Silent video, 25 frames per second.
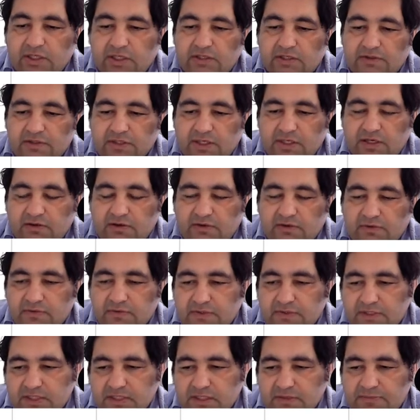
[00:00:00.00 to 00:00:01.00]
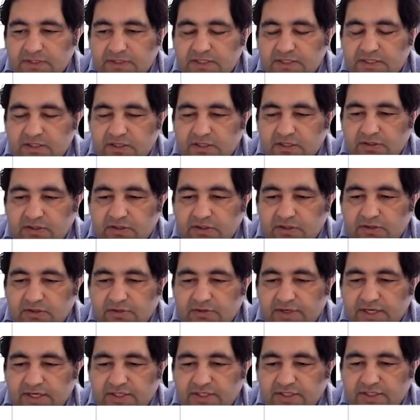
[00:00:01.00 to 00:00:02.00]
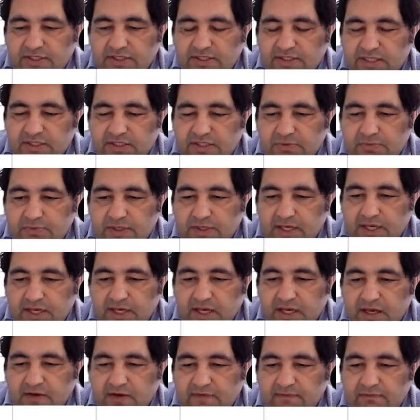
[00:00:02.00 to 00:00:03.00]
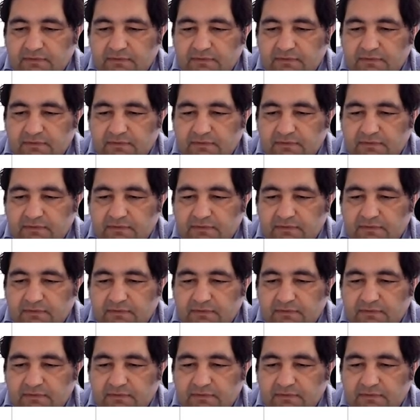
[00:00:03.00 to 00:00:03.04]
There are some standard ranges that we have.